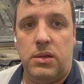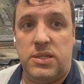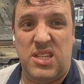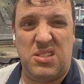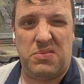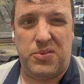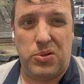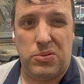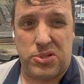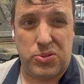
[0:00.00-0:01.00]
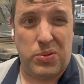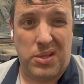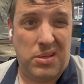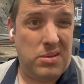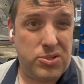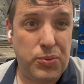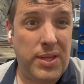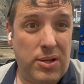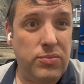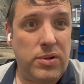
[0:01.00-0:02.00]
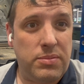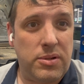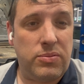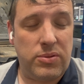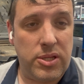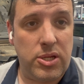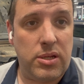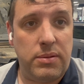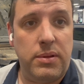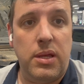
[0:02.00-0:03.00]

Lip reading: diesel fuel will swell out rubber really good.